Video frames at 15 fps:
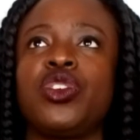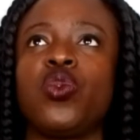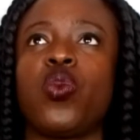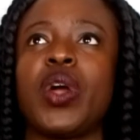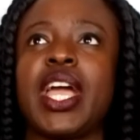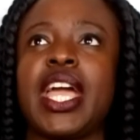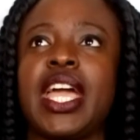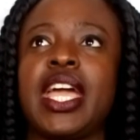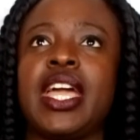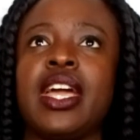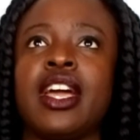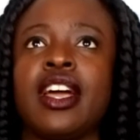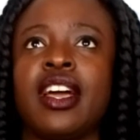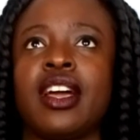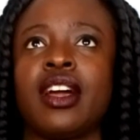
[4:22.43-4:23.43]
do
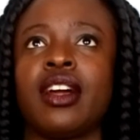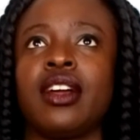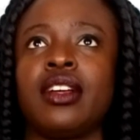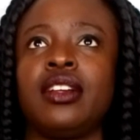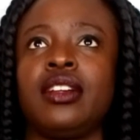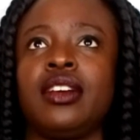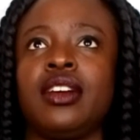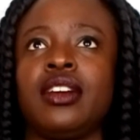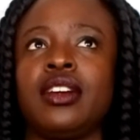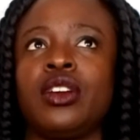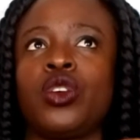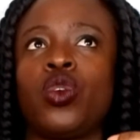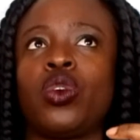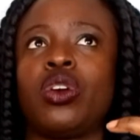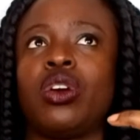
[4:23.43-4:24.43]
we
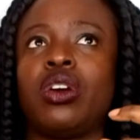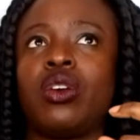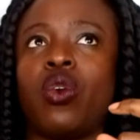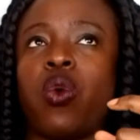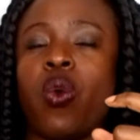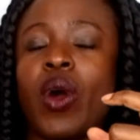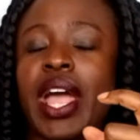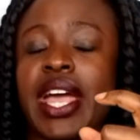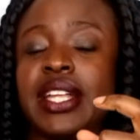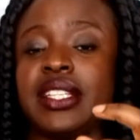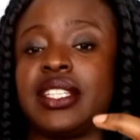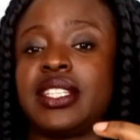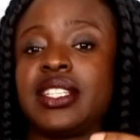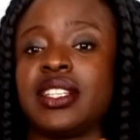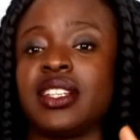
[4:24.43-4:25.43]

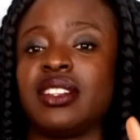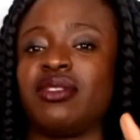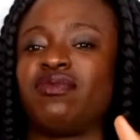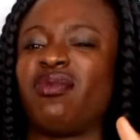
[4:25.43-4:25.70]
quit?